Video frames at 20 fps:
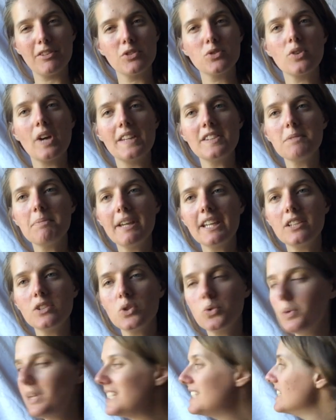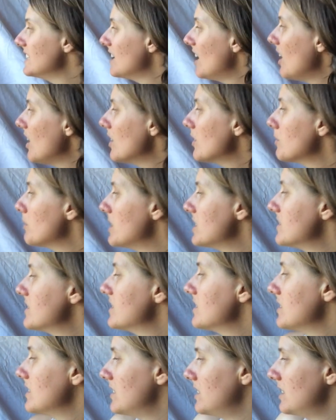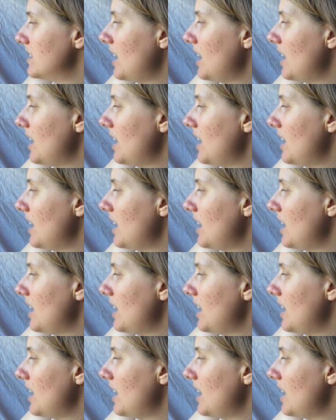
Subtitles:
I was trying to make a tweedy yarn, which